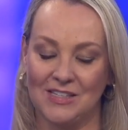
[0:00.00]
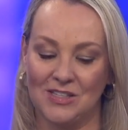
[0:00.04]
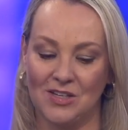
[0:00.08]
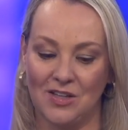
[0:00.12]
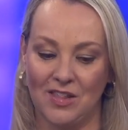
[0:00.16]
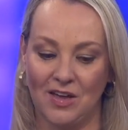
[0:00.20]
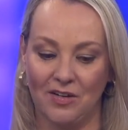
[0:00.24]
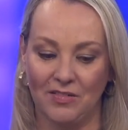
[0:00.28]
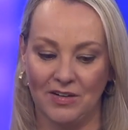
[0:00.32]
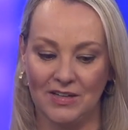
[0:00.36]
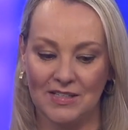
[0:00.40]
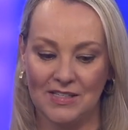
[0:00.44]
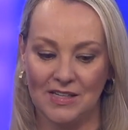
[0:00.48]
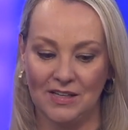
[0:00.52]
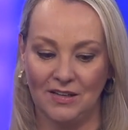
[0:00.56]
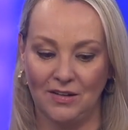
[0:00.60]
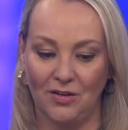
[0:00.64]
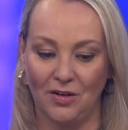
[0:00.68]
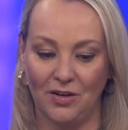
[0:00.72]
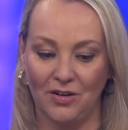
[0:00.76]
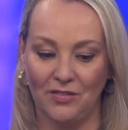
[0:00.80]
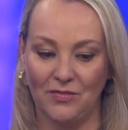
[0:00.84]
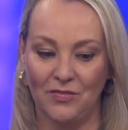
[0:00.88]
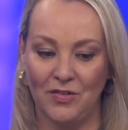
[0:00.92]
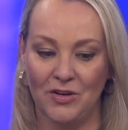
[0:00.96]
So there is a
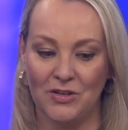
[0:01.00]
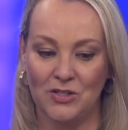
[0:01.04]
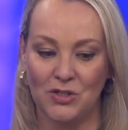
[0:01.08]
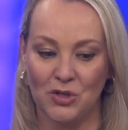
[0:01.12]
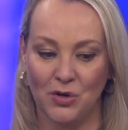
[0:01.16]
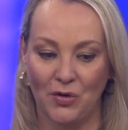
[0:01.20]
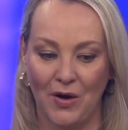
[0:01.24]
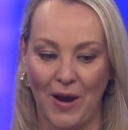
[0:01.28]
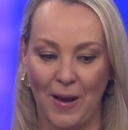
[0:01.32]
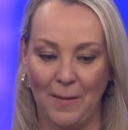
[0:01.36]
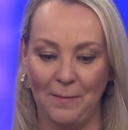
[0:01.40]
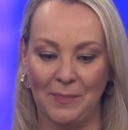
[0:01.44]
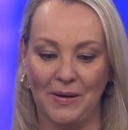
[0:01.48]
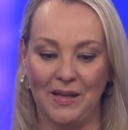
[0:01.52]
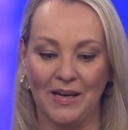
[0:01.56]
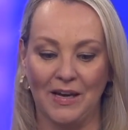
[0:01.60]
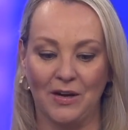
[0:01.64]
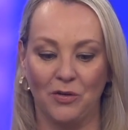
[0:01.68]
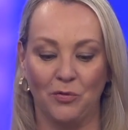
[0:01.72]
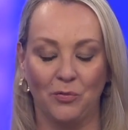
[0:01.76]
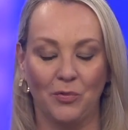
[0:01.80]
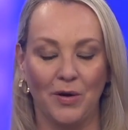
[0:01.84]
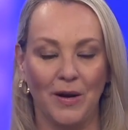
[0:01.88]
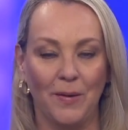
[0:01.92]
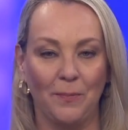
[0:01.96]
lot of scrambling
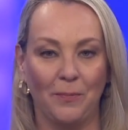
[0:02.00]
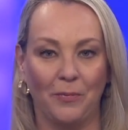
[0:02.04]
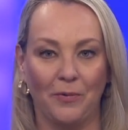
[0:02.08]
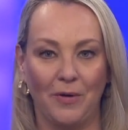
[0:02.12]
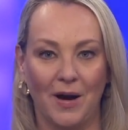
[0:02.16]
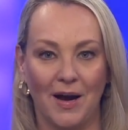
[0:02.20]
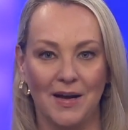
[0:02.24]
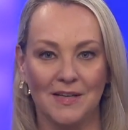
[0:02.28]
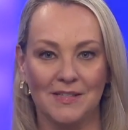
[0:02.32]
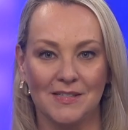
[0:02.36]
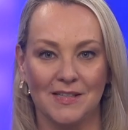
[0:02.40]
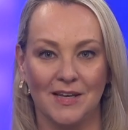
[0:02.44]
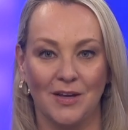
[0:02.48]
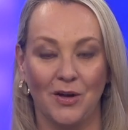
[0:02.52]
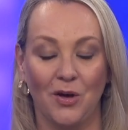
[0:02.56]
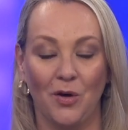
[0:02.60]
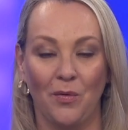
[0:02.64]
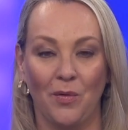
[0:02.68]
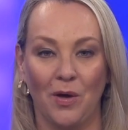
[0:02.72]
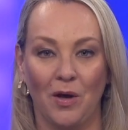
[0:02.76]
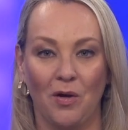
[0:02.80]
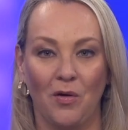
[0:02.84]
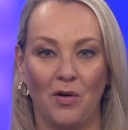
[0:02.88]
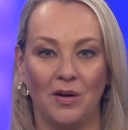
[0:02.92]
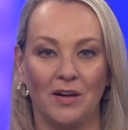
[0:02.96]
and repricing
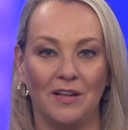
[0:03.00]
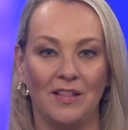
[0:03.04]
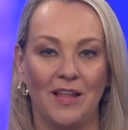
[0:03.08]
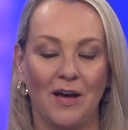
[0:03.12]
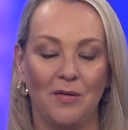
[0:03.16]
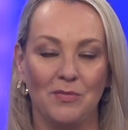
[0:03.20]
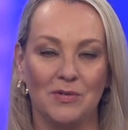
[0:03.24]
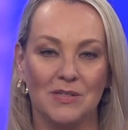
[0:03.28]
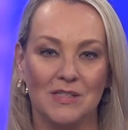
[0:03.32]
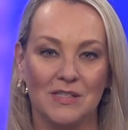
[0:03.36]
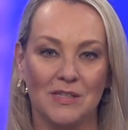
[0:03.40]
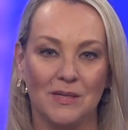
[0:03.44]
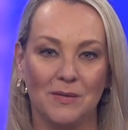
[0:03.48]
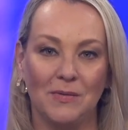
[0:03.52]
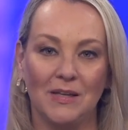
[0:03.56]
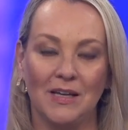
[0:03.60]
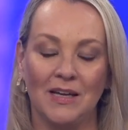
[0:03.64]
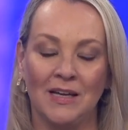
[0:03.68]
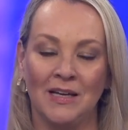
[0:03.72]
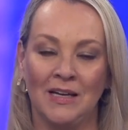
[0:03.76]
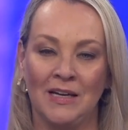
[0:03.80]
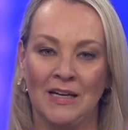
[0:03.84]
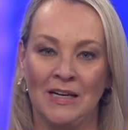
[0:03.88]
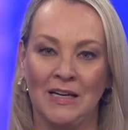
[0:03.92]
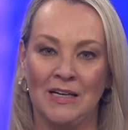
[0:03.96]
going on. And that was
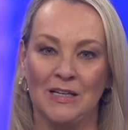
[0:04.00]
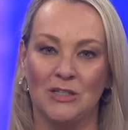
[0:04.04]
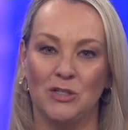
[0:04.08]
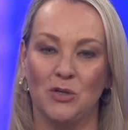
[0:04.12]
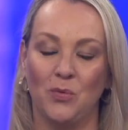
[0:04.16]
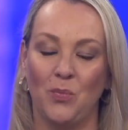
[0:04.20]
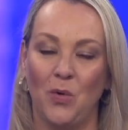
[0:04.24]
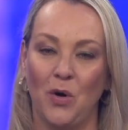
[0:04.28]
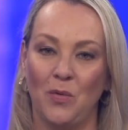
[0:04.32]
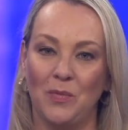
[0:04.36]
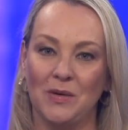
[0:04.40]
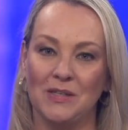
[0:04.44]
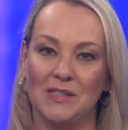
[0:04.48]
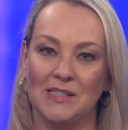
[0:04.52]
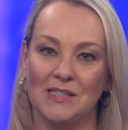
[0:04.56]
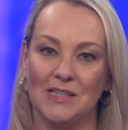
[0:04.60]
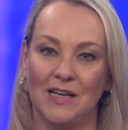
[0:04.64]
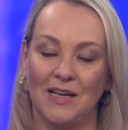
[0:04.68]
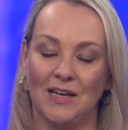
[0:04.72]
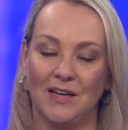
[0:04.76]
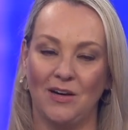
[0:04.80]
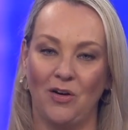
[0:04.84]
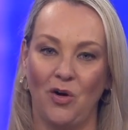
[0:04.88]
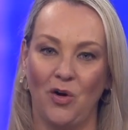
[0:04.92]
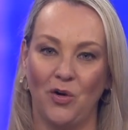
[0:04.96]
similar to what we'd
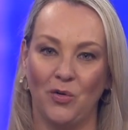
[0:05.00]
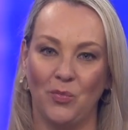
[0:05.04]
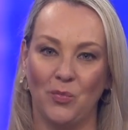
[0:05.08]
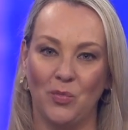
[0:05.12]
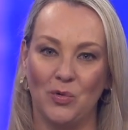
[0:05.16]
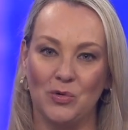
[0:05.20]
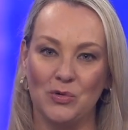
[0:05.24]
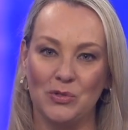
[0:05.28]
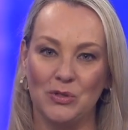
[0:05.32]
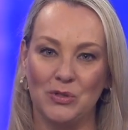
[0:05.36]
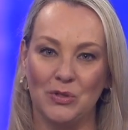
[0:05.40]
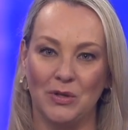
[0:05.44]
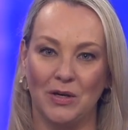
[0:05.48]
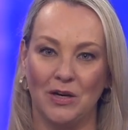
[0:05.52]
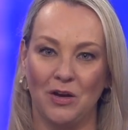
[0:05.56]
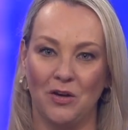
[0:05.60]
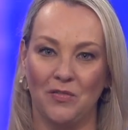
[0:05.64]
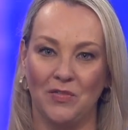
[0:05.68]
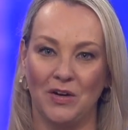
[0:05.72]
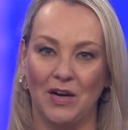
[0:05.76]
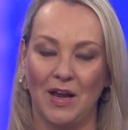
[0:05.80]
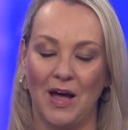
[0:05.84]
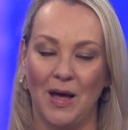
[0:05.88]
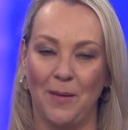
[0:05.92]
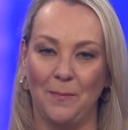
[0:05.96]
seen on Wall Street
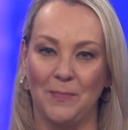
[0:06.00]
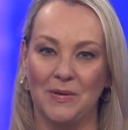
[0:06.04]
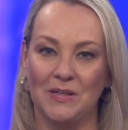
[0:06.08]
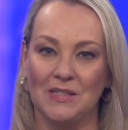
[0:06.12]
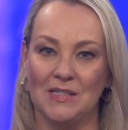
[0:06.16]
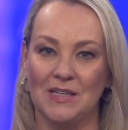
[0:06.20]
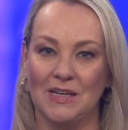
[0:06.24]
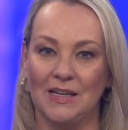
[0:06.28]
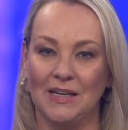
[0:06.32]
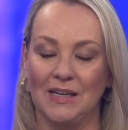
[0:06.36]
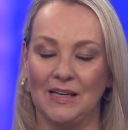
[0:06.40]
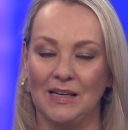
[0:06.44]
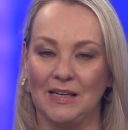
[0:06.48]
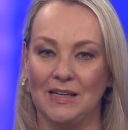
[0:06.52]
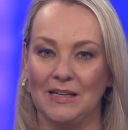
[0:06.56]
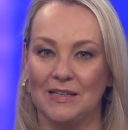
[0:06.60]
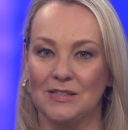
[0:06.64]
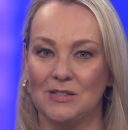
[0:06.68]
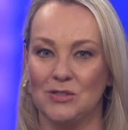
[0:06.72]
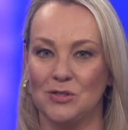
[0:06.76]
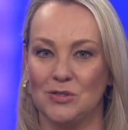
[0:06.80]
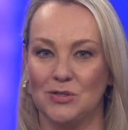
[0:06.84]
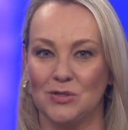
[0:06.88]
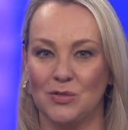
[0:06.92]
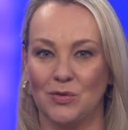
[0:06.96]
overnight, particularly
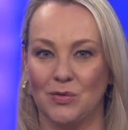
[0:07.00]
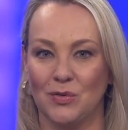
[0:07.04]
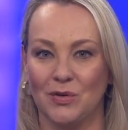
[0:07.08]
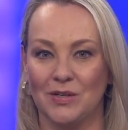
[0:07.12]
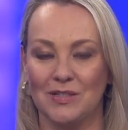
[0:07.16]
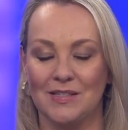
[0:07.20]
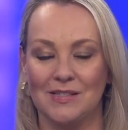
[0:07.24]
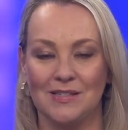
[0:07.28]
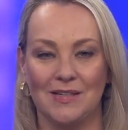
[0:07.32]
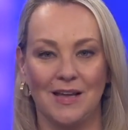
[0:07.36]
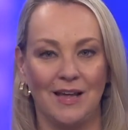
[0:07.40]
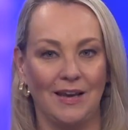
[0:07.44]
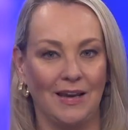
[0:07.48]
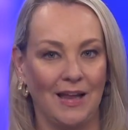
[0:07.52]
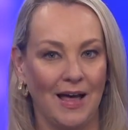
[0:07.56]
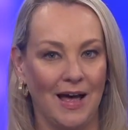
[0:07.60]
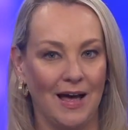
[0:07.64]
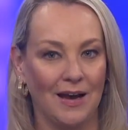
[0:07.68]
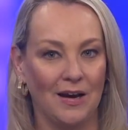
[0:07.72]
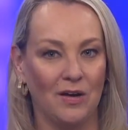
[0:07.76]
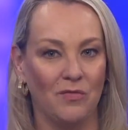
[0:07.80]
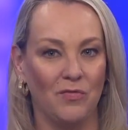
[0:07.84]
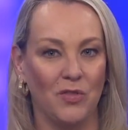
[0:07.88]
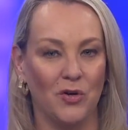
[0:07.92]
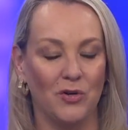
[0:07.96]
as you saw a
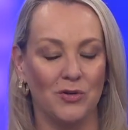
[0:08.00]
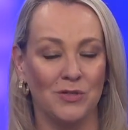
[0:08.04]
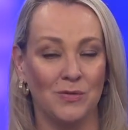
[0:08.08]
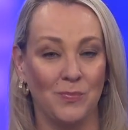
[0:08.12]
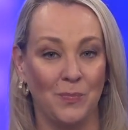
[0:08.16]
sellout of those